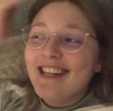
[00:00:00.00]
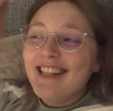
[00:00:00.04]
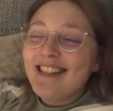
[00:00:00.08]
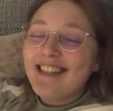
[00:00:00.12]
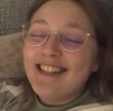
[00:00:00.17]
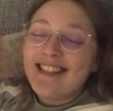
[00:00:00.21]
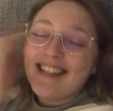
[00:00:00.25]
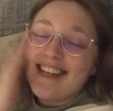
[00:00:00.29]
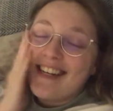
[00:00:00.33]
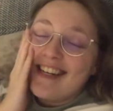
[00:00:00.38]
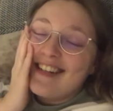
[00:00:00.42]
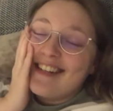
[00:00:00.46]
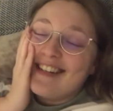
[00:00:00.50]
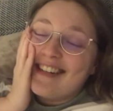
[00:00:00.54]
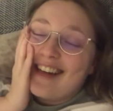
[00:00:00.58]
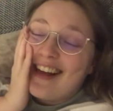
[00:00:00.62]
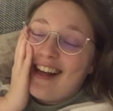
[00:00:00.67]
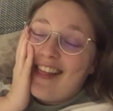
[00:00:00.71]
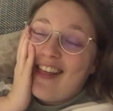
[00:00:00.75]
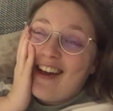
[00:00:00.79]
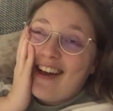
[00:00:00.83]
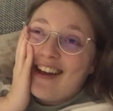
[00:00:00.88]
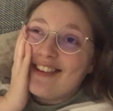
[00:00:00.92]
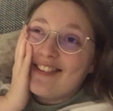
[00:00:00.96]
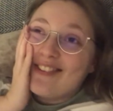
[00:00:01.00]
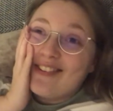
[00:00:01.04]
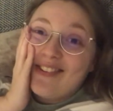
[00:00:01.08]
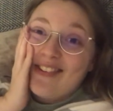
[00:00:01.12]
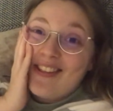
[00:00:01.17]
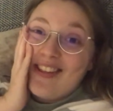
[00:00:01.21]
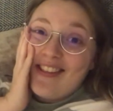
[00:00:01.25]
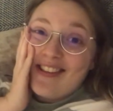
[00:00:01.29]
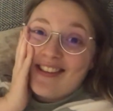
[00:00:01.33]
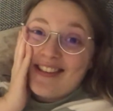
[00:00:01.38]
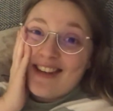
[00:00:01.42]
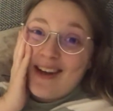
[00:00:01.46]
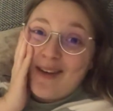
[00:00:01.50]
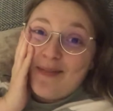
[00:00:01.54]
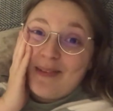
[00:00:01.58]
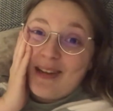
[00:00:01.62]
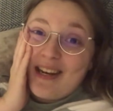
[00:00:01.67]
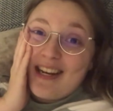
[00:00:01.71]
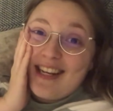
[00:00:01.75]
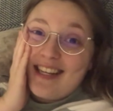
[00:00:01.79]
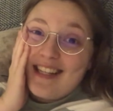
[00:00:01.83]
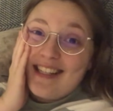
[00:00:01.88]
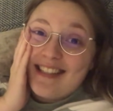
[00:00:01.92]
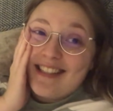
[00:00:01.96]
So yeah, that is all that this
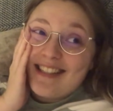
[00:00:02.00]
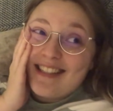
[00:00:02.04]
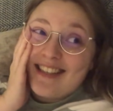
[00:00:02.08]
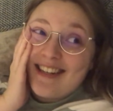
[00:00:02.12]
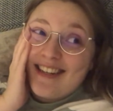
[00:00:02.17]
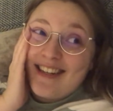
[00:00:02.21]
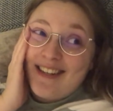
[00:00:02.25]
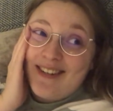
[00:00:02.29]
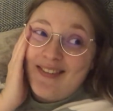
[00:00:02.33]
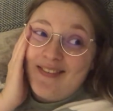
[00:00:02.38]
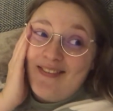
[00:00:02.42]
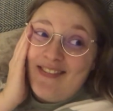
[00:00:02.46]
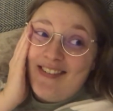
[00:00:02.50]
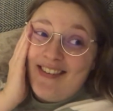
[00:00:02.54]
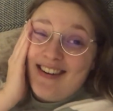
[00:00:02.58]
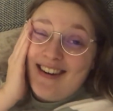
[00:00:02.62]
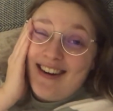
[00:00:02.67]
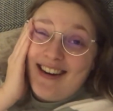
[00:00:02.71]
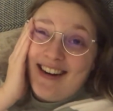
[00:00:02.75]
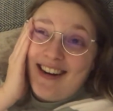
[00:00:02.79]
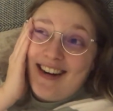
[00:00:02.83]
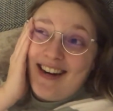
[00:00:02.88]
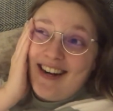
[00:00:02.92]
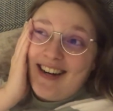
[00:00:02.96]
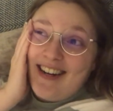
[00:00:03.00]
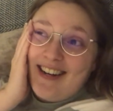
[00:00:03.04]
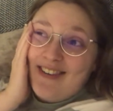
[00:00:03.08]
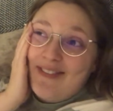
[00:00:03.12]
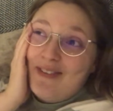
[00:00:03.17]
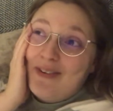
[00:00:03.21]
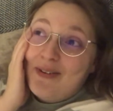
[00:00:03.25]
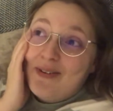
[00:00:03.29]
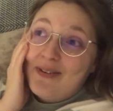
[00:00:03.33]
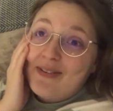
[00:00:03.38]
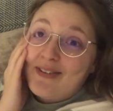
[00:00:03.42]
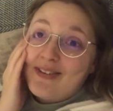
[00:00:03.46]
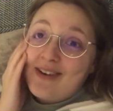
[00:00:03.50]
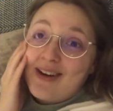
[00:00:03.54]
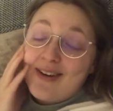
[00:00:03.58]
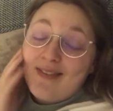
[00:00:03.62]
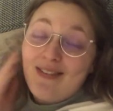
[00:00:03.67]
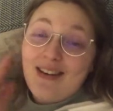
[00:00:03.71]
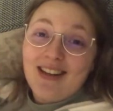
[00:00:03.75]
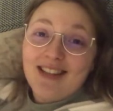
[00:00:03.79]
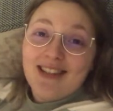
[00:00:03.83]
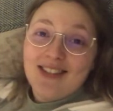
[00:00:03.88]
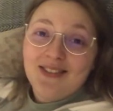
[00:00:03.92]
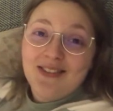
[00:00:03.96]
update is. I will go
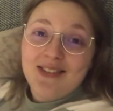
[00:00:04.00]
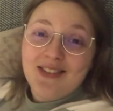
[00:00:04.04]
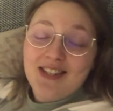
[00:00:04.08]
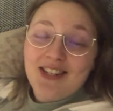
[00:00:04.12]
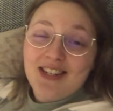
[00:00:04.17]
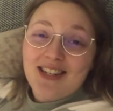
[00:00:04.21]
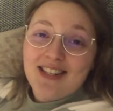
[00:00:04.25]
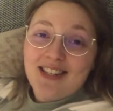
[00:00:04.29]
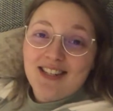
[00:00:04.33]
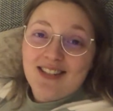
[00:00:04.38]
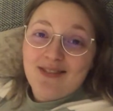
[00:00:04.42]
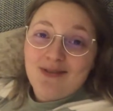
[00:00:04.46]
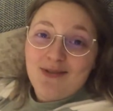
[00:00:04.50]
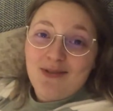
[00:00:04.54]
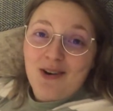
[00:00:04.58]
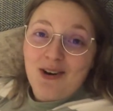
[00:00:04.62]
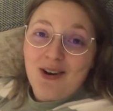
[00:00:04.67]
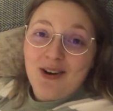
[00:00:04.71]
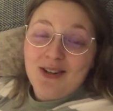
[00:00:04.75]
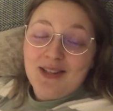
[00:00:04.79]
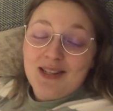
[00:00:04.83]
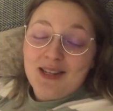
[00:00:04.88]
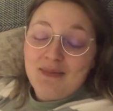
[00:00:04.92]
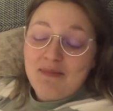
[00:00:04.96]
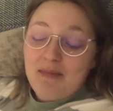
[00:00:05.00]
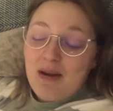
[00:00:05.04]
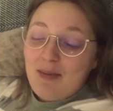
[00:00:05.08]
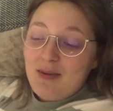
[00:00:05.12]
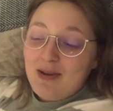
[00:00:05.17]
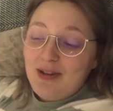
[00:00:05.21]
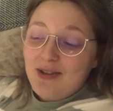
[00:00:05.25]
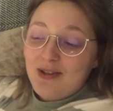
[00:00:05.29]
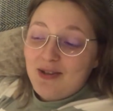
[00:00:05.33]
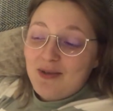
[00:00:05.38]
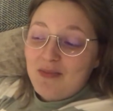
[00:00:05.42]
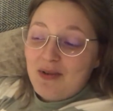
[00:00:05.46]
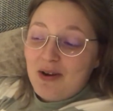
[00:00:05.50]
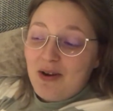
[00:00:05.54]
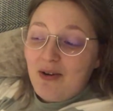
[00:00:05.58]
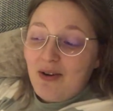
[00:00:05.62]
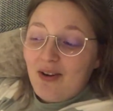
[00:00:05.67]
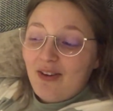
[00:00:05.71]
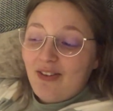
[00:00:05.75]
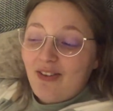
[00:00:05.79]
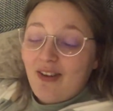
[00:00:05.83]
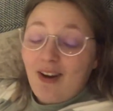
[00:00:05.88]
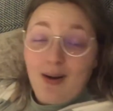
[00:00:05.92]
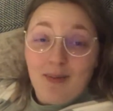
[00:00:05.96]
back to watching Six of Crows and maybe do some
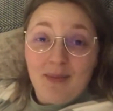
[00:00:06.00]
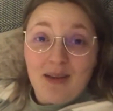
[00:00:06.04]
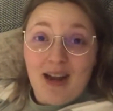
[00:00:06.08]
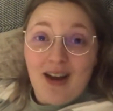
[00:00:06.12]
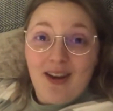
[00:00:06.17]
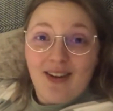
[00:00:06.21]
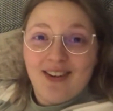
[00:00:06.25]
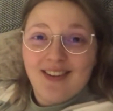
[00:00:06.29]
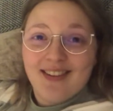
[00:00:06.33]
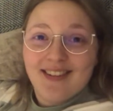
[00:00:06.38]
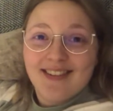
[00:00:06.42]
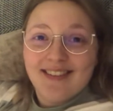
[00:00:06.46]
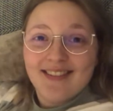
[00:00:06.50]
yoga to calm down.